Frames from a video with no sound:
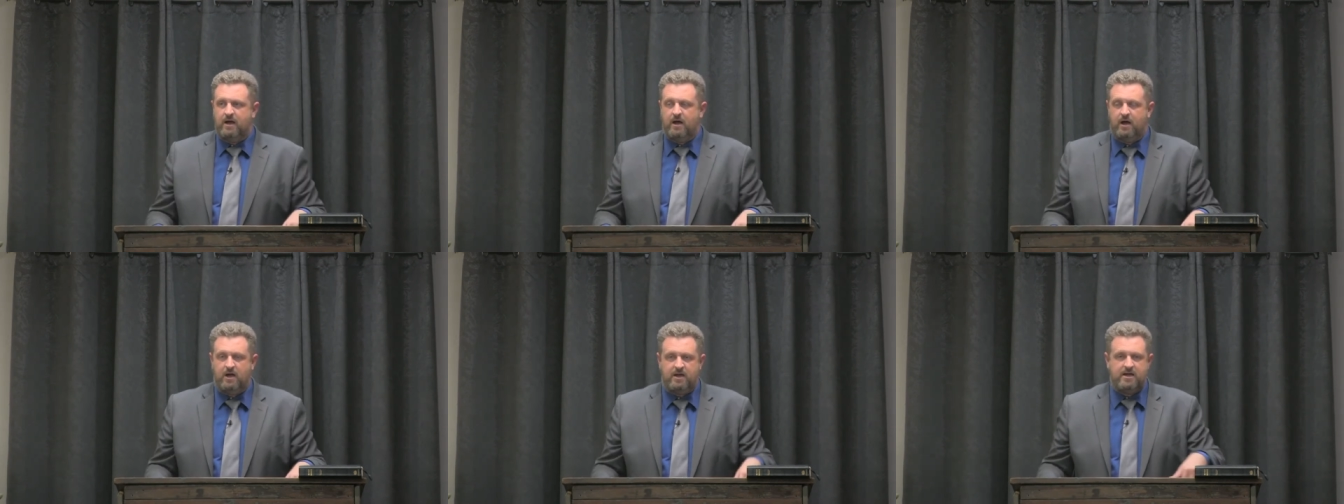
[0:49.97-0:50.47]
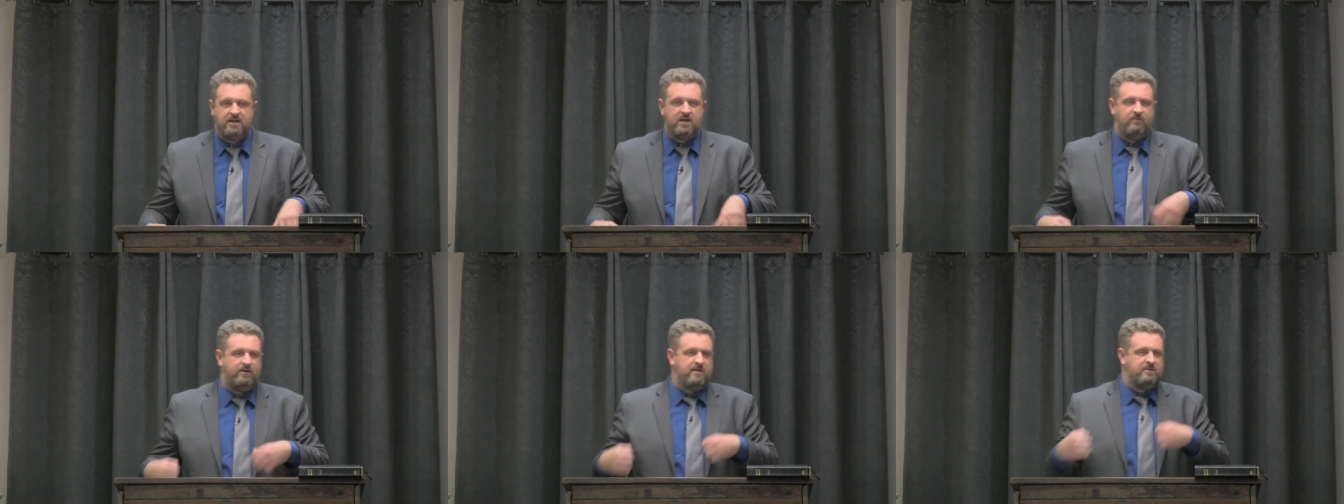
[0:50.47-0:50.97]
uh, he had
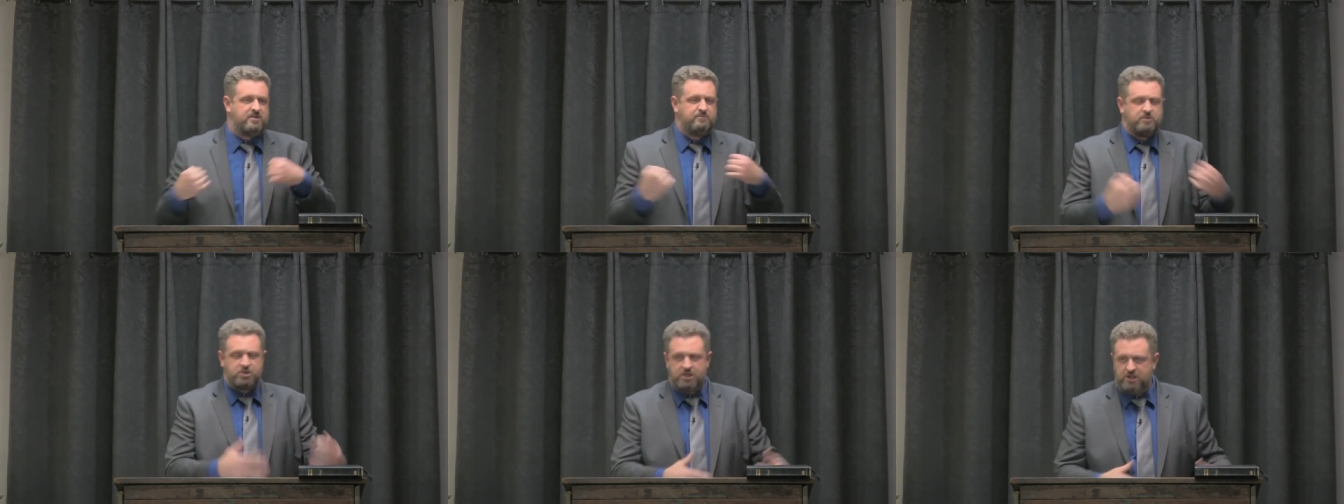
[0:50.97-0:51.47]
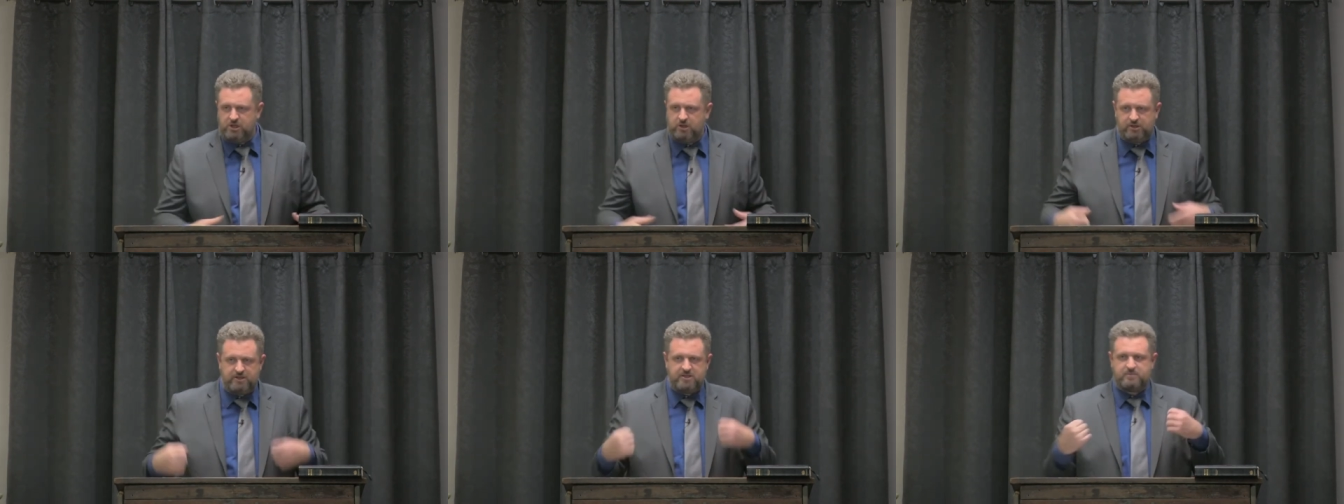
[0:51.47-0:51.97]
given him his
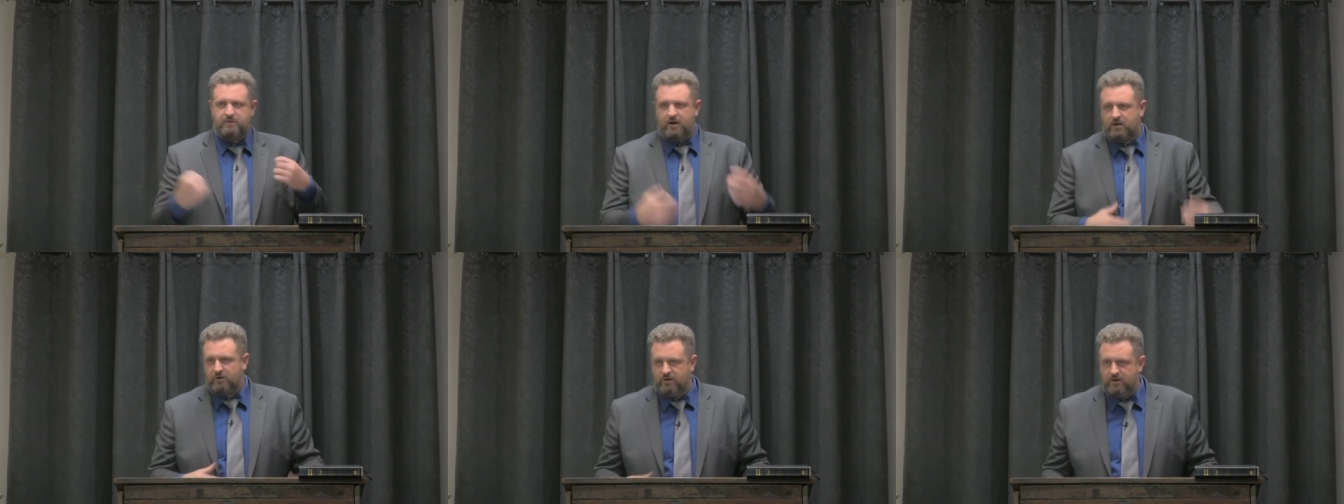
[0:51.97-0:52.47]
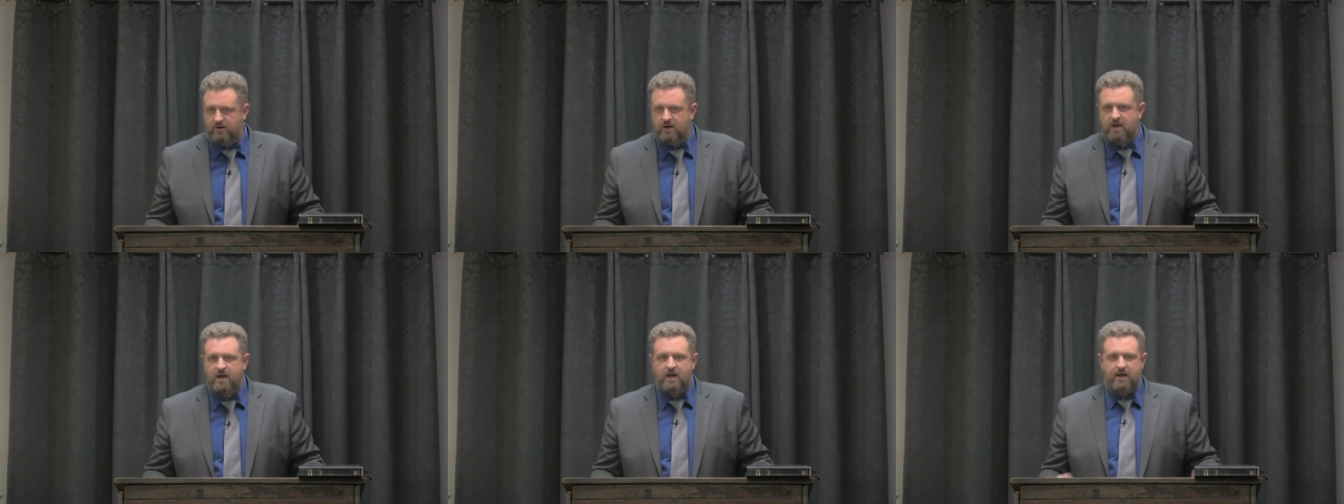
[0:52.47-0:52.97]
shield and his buckler
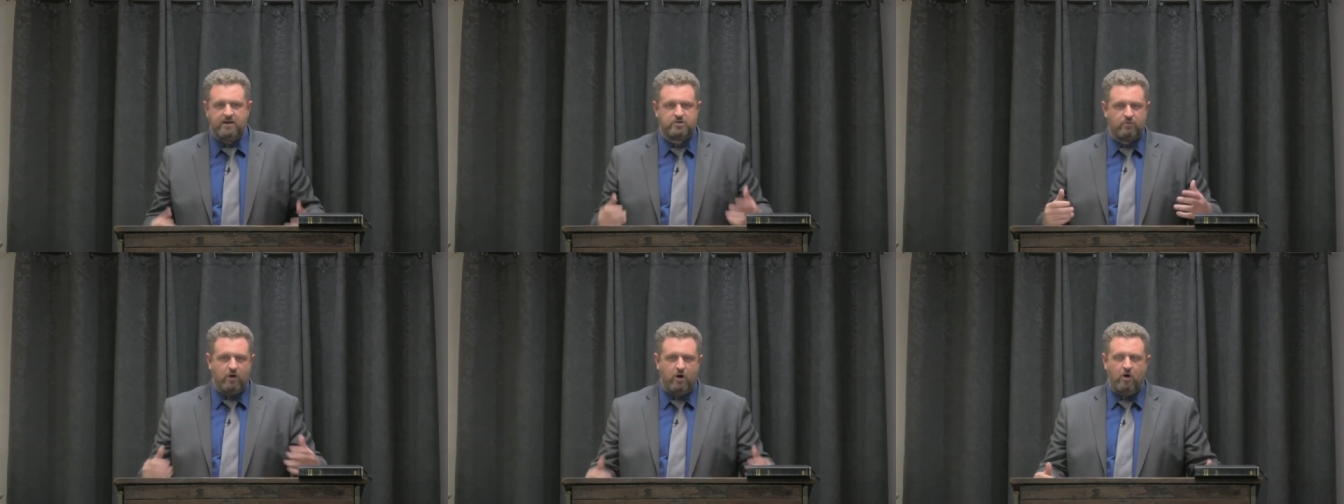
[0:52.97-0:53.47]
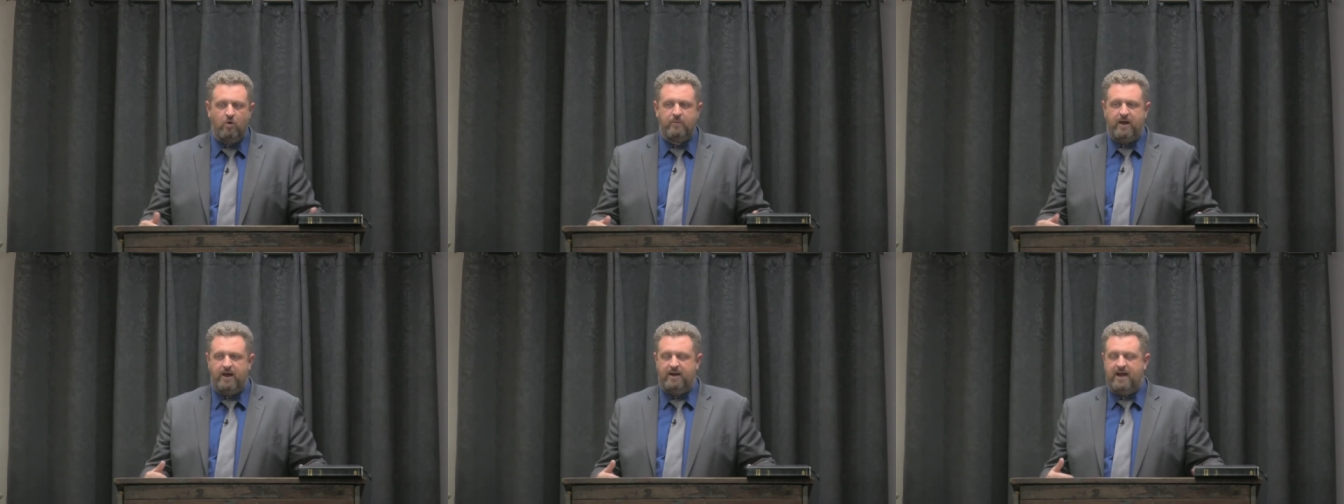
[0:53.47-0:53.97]
and his robe
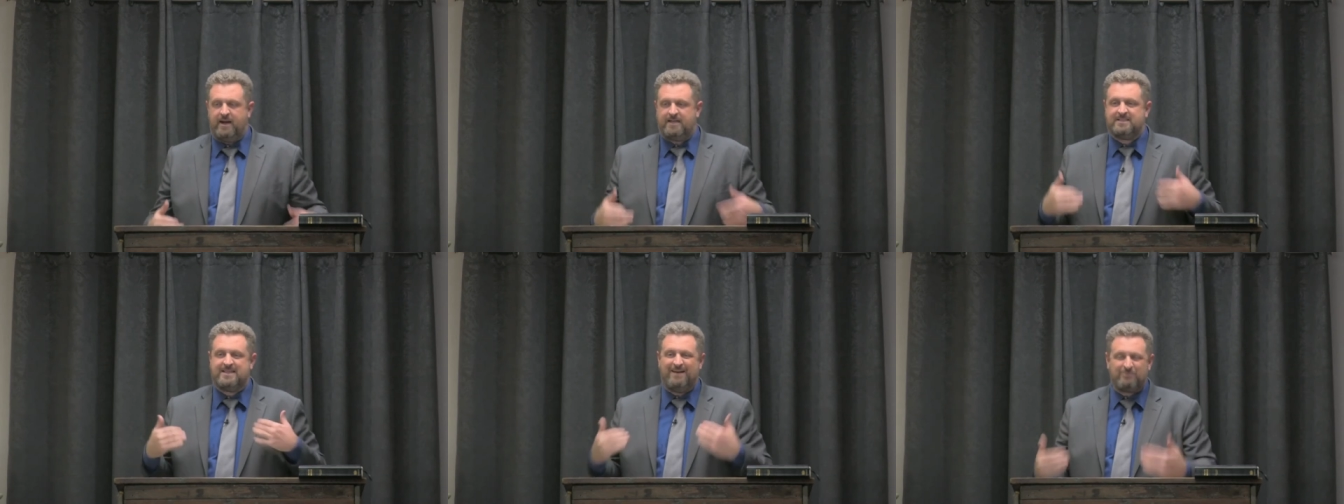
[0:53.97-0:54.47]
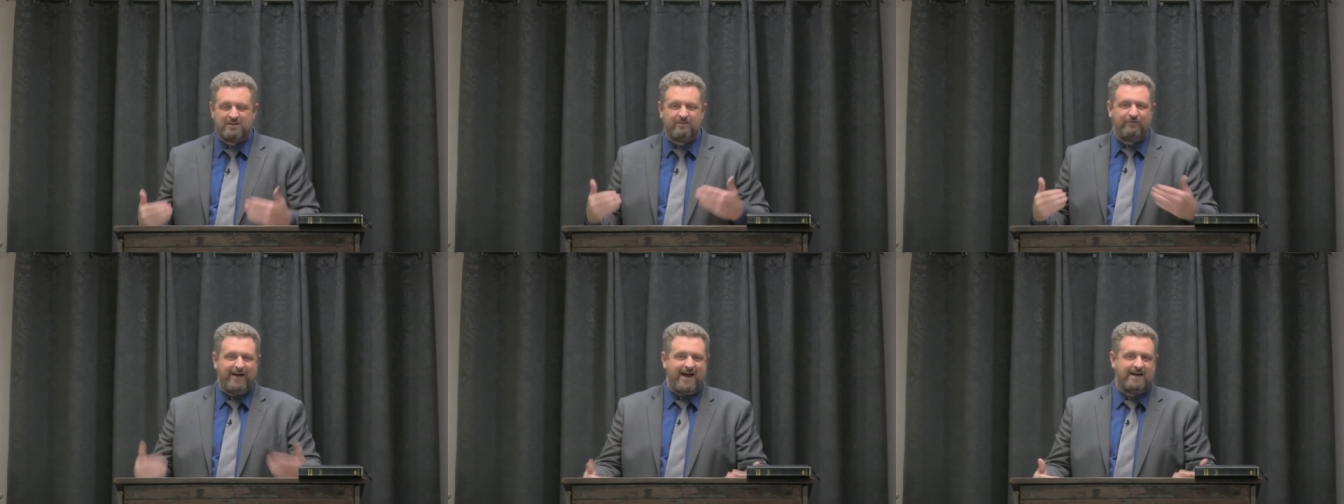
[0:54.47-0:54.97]
and had accepted the
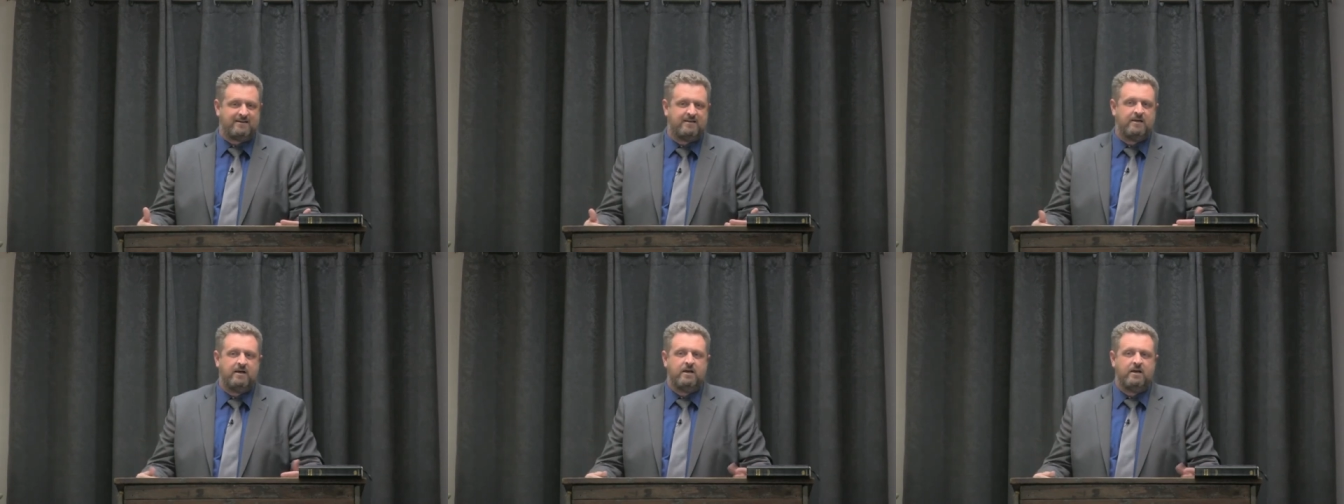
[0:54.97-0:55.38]
fact